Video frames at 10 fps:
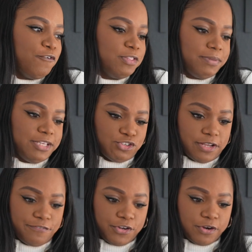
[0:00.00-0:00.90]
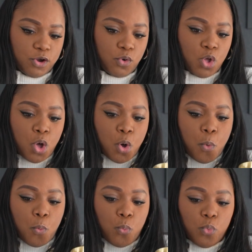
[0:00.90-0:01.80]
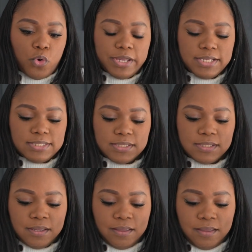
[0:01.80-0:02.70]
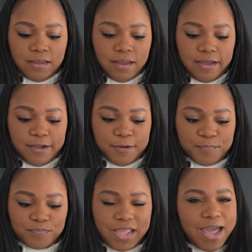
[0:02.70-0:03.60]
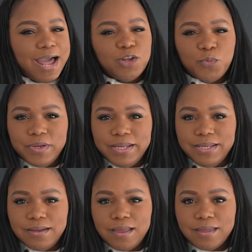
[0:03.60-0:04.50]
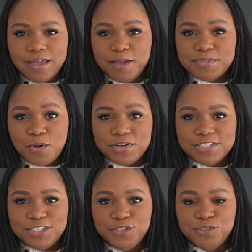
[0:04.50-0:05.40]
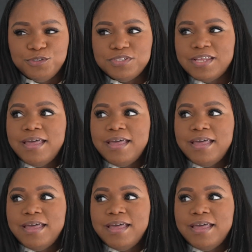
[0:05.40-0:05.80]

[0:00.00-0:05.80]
over the place trying to figure out what Halloween cups I wanted to use.